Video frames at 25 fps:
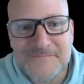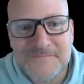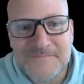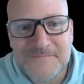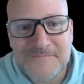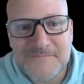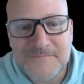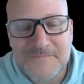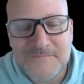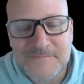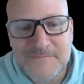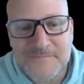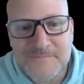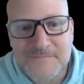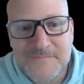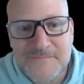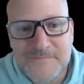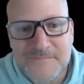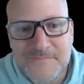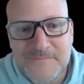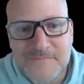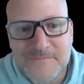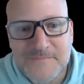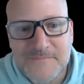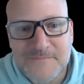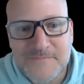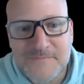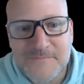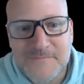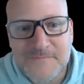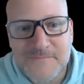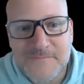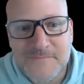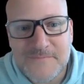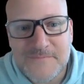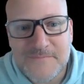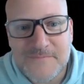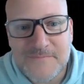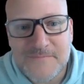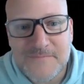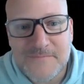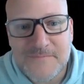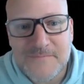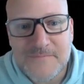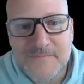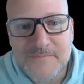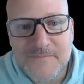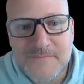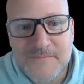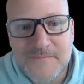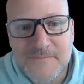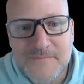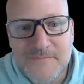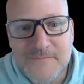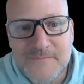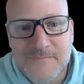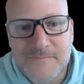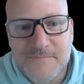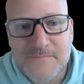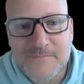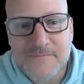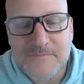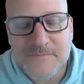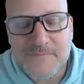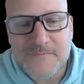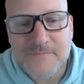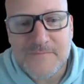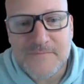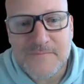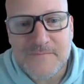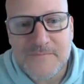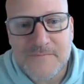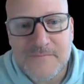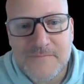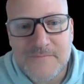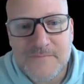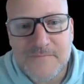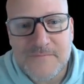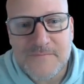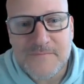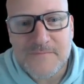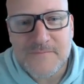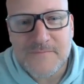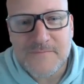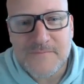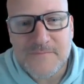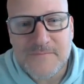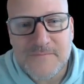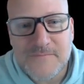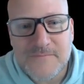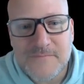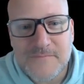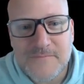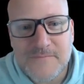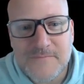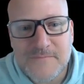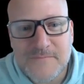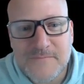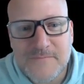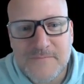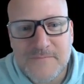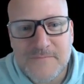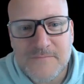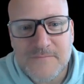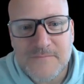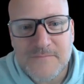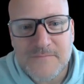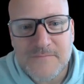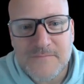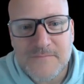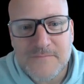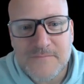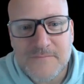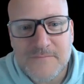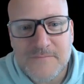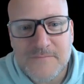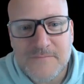The person shown says nothing.